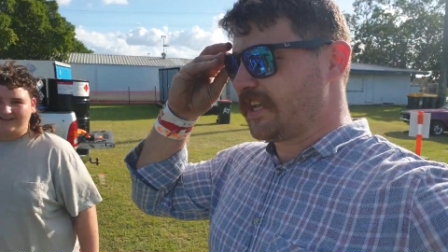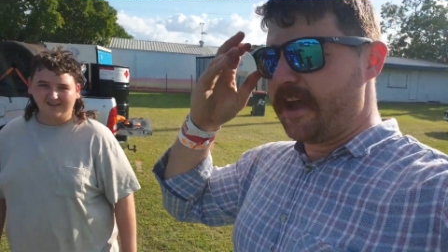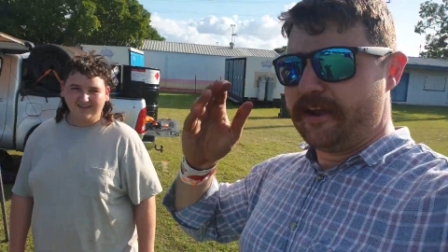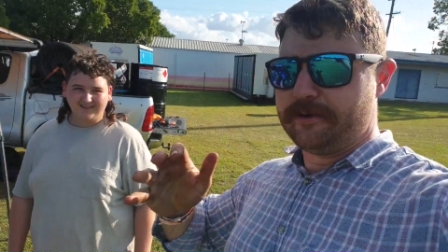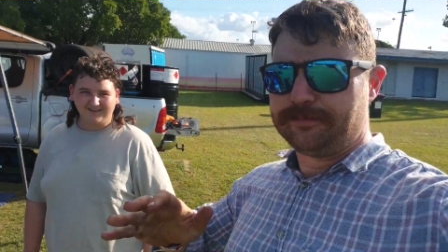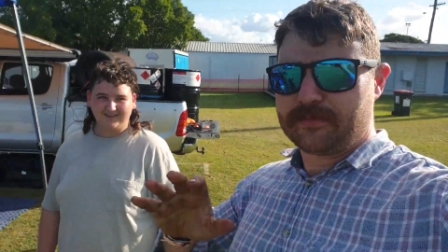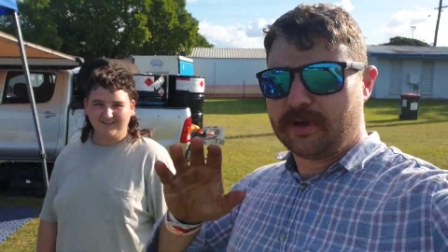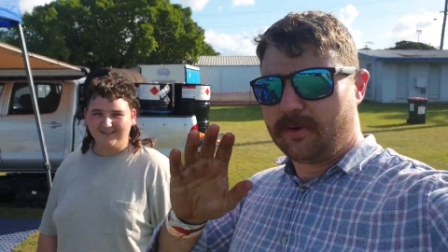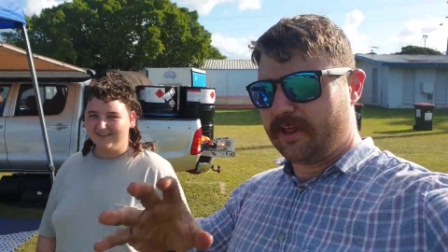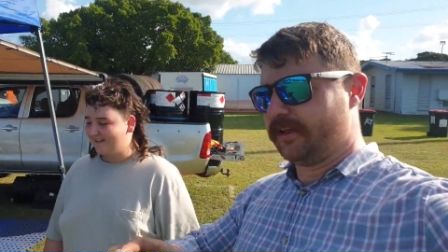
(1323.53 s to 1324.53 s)
So,
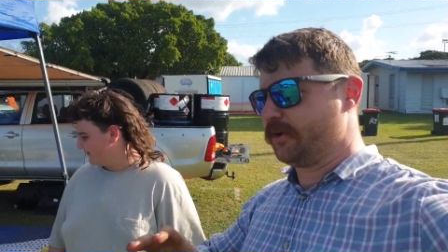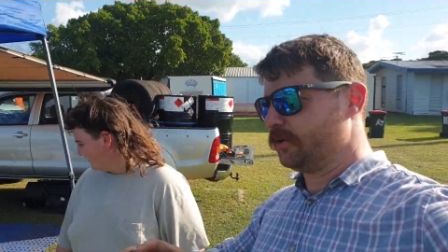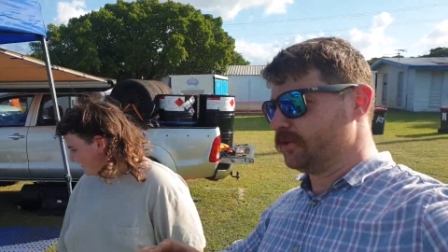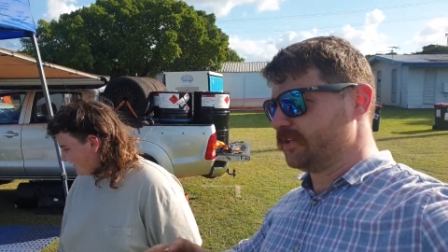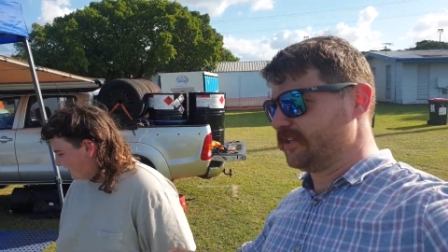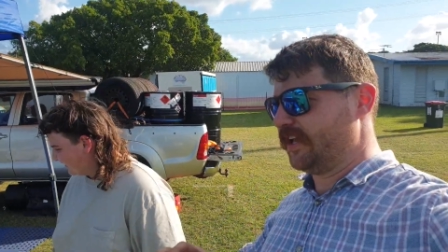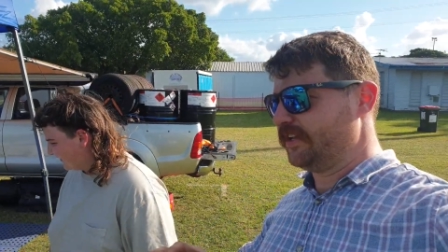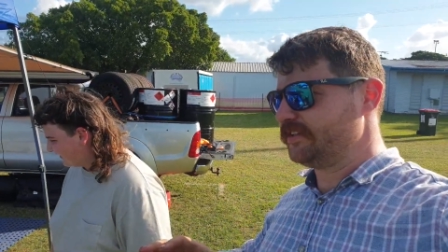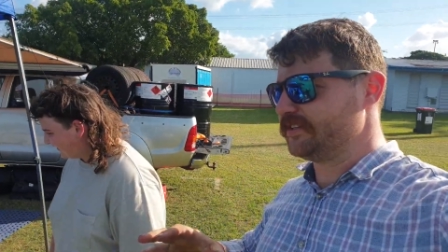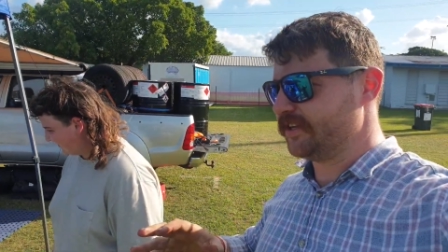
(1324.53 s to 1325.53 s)
one of the coolest
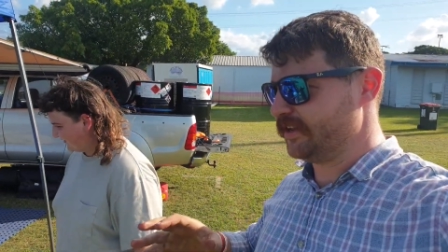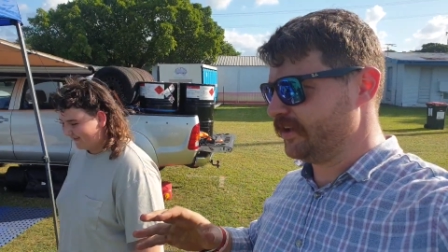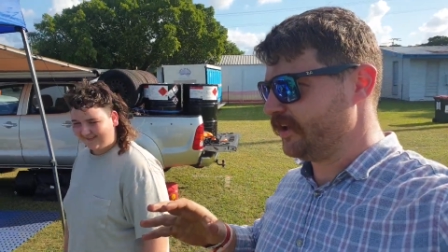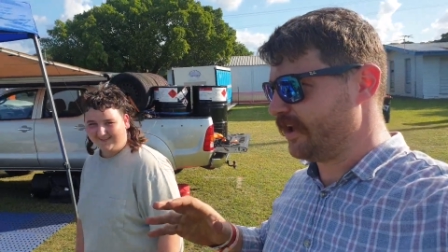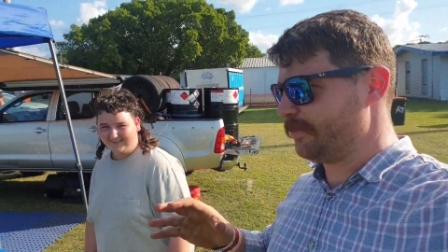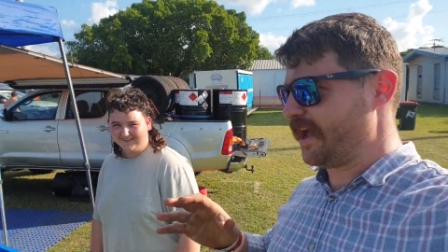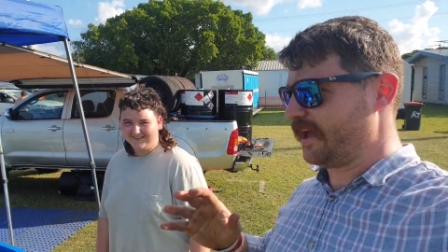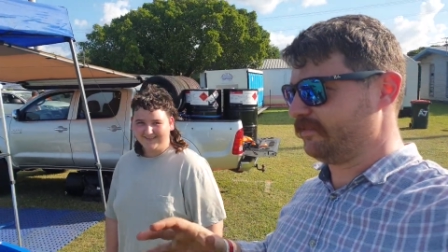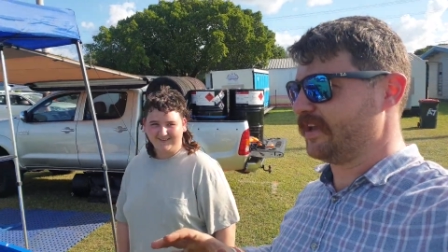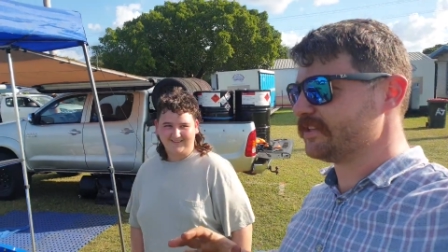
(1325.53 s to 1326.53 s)
things
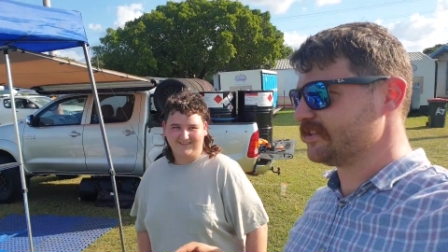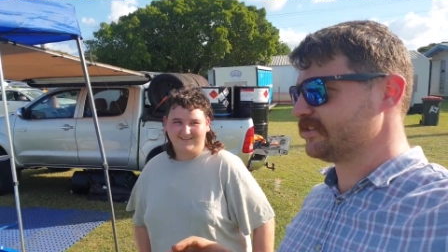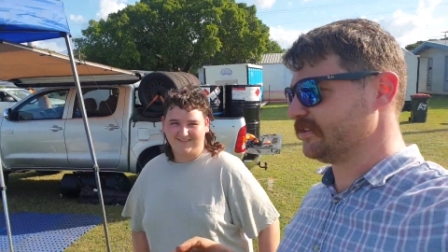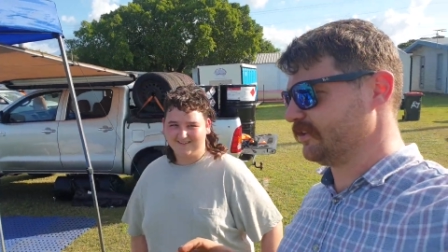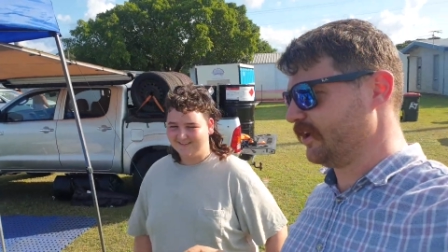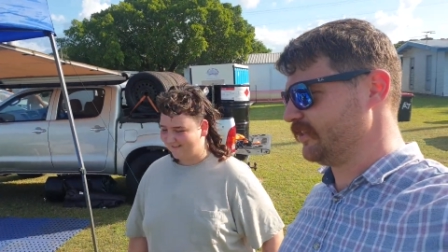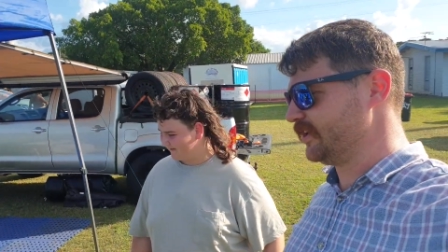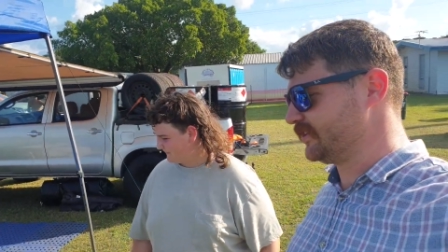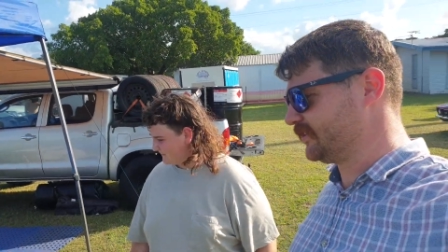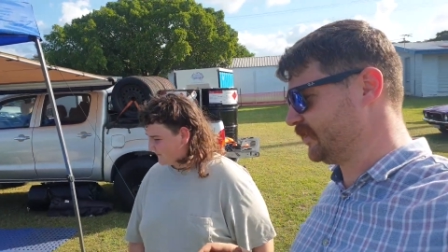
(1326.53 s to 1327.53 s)
about events like
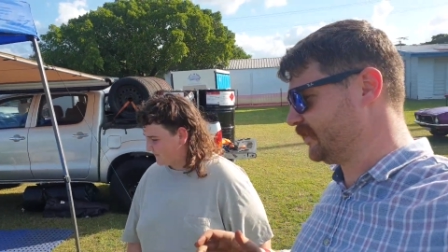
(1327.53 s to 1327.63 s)
this